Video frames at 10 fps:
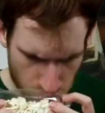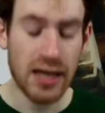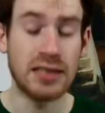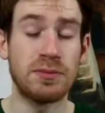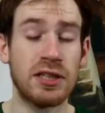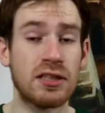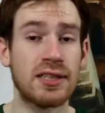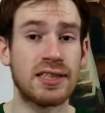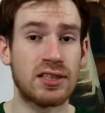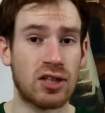Admittedly,
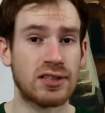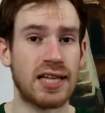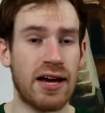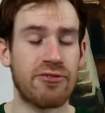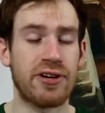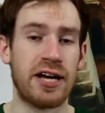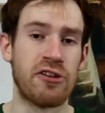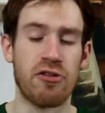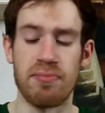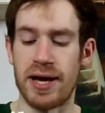it does have kind
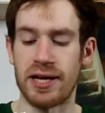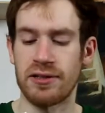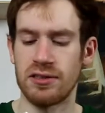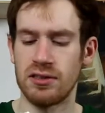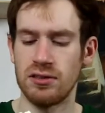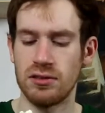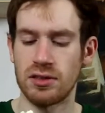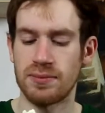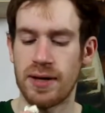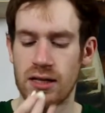of a medical
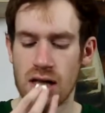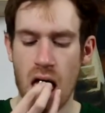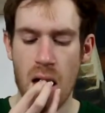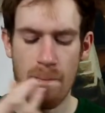smell.